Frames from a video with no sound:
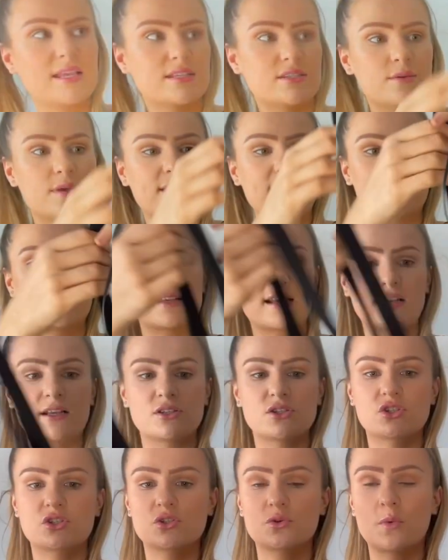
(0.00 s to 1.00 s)
then it's like a
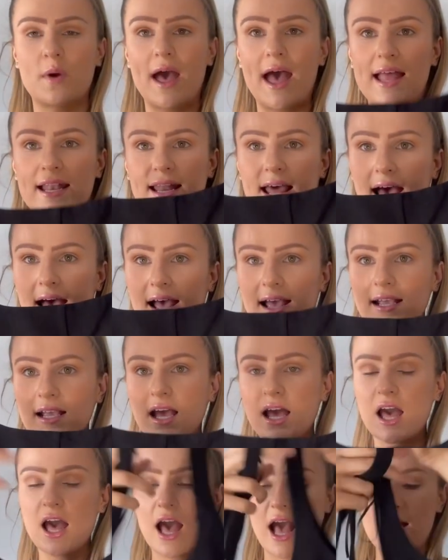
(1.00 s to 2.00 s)
square neck
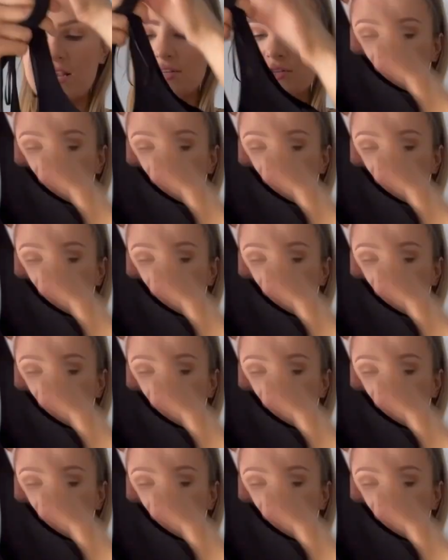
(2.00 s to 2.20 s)
I just thought it was